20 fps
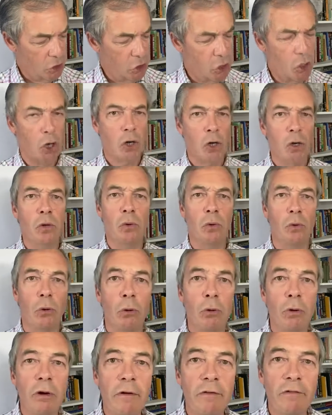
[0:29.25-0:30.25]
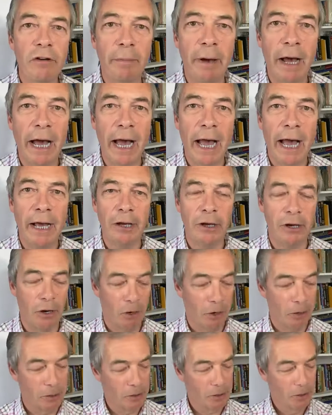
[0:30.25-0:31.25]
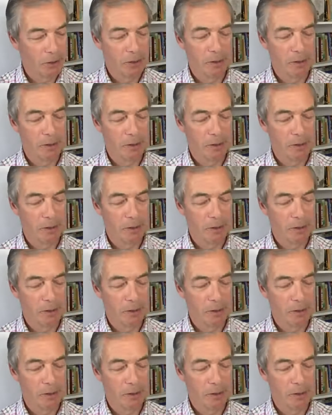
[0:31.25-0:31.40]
coup for Matt Hancock,